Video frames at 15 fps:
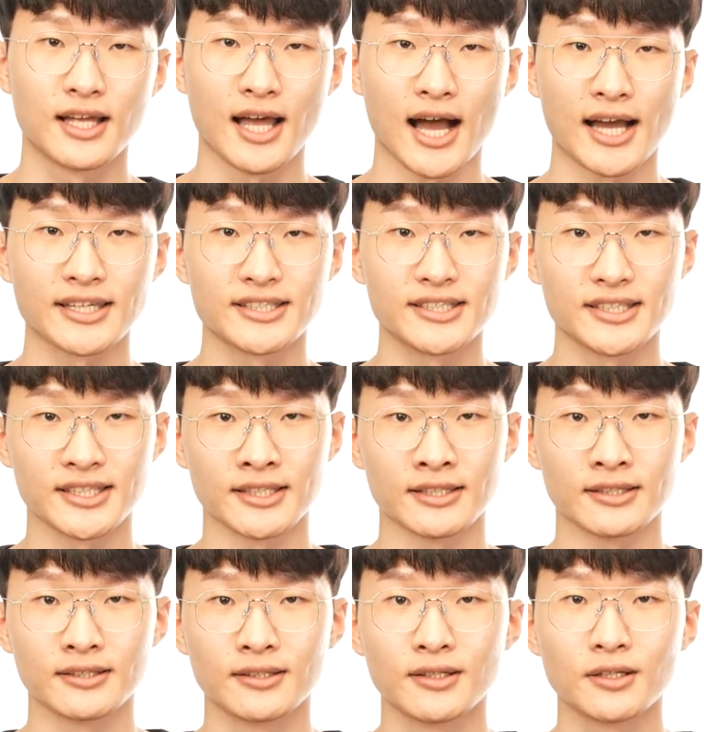meaning that
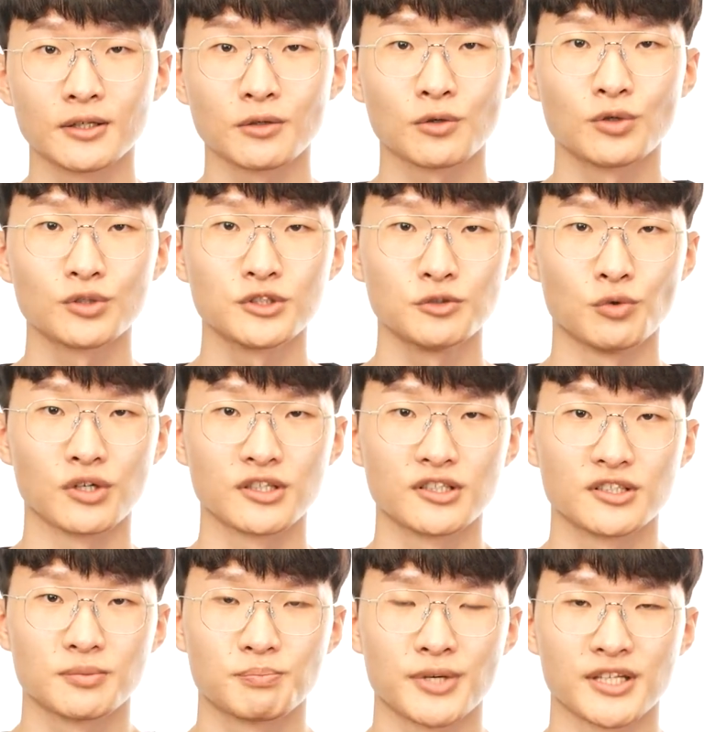it focuses on
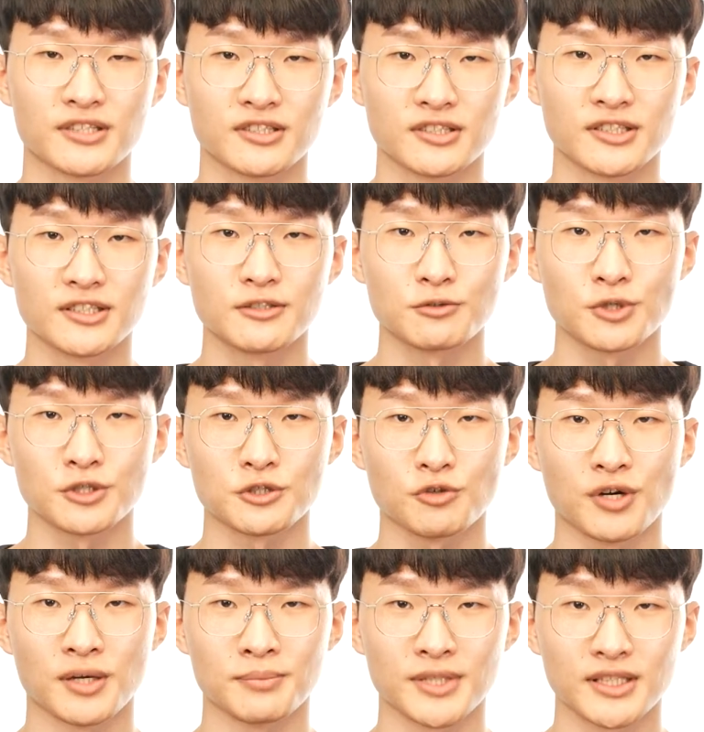improving the
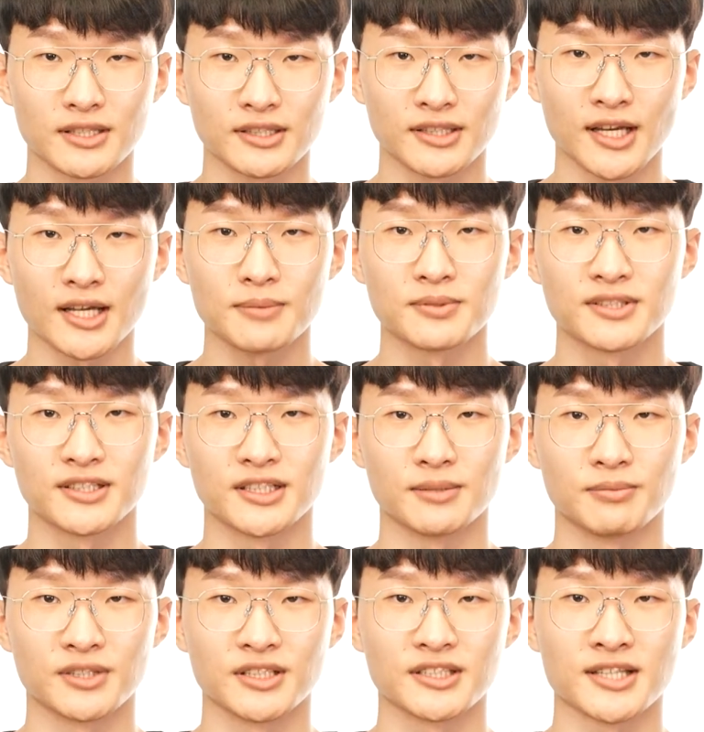usability for
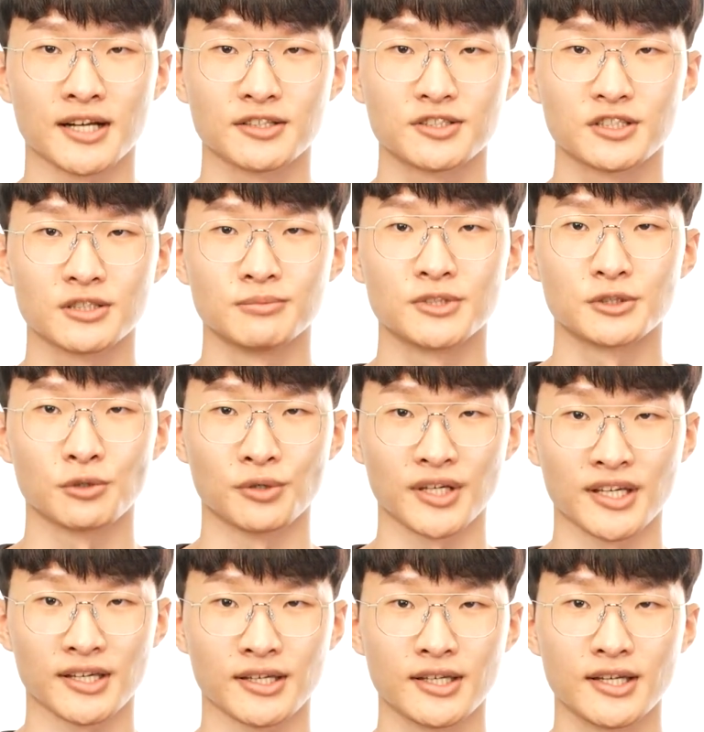developers using the
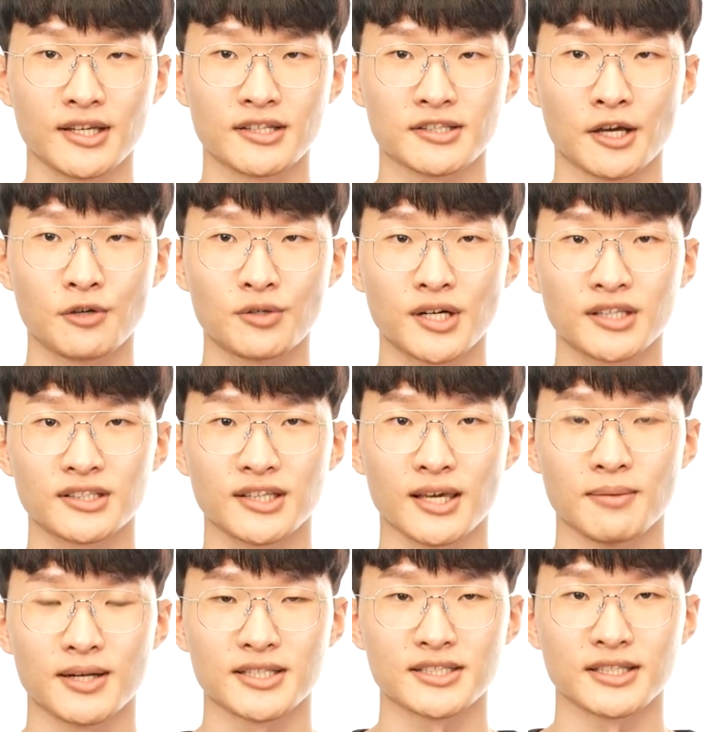service by taking
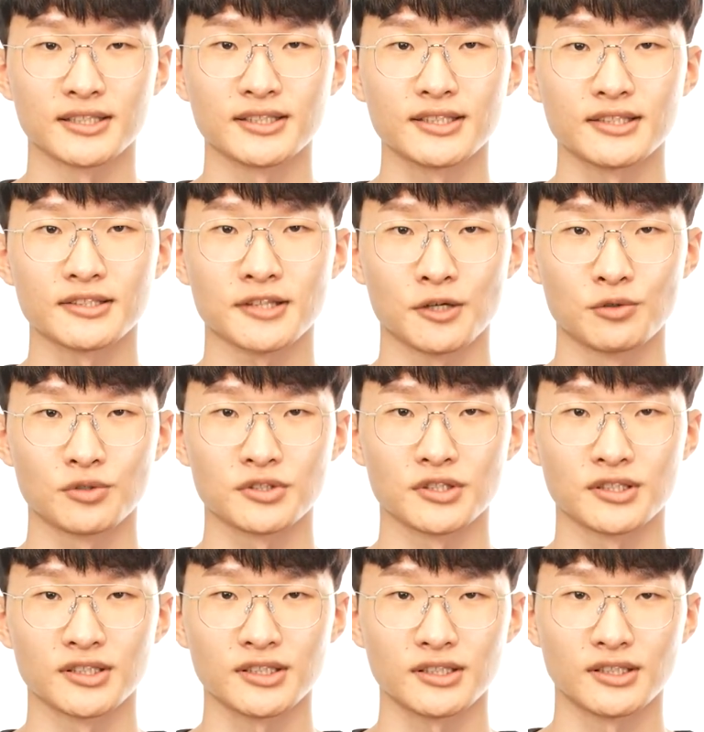advantage of the
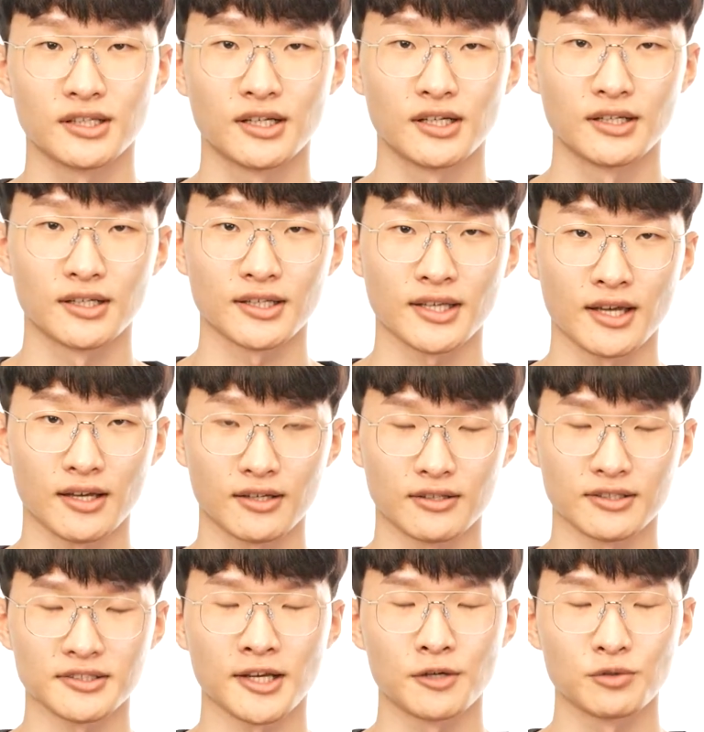benefits of
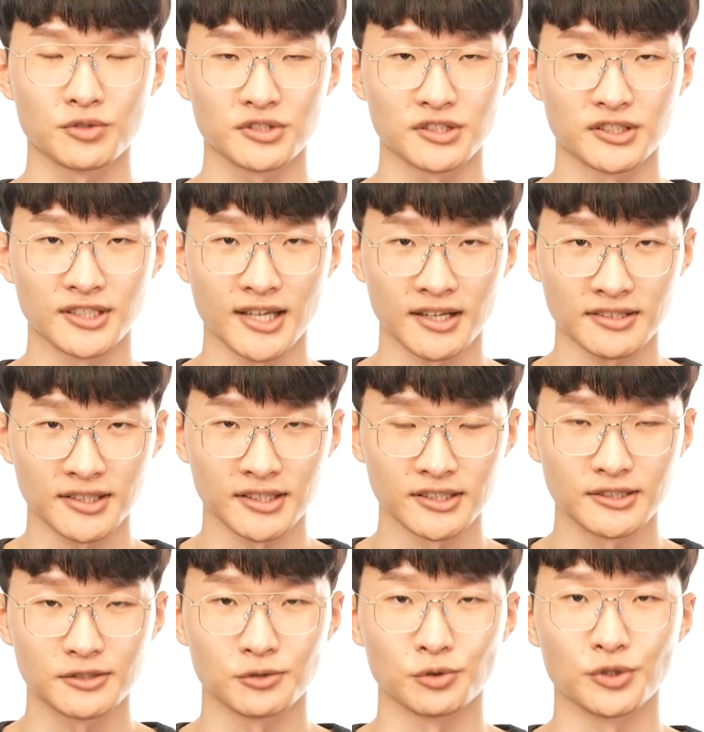TypeScript and
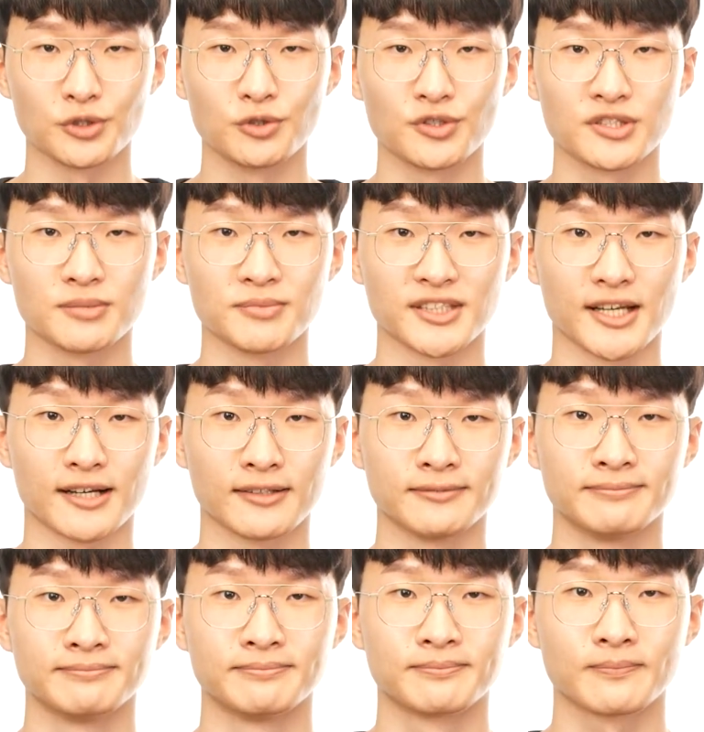optimization of
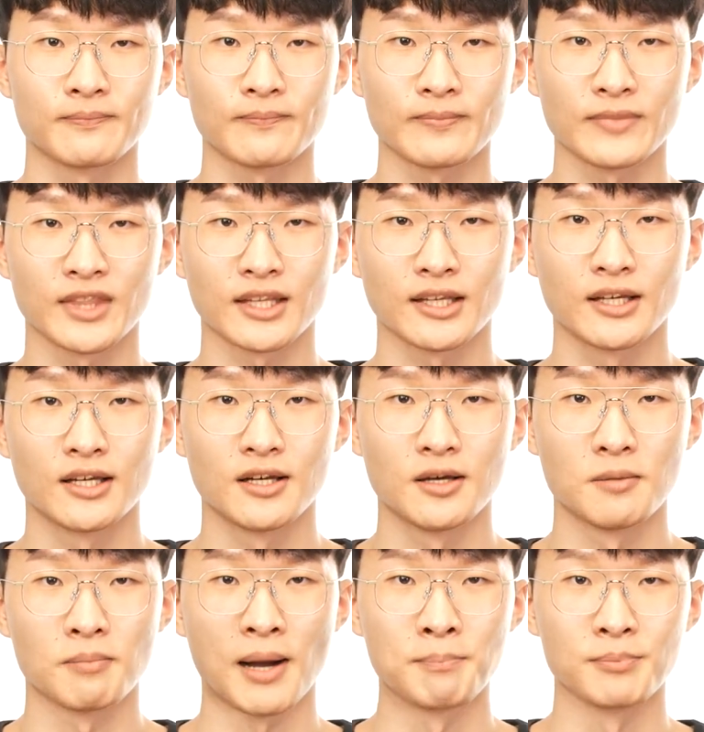IDE,
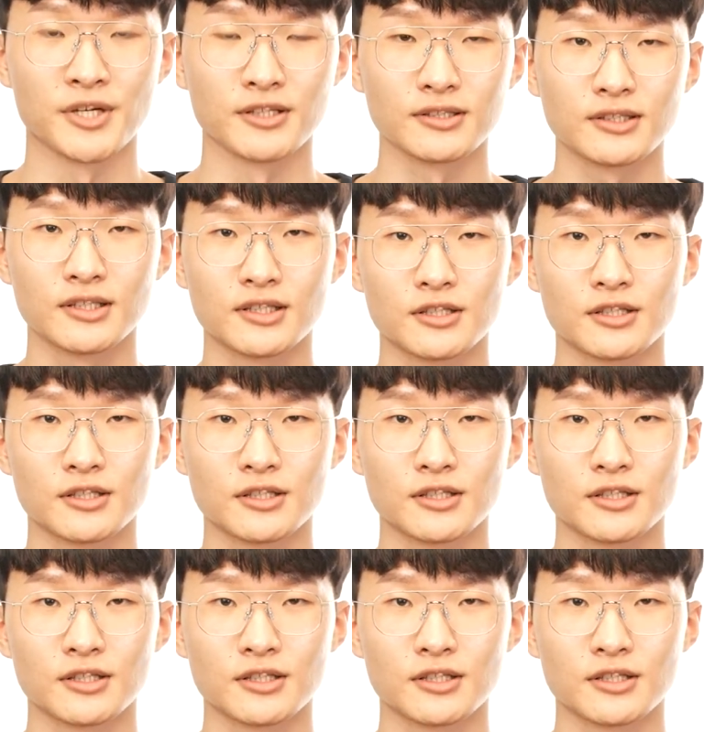the code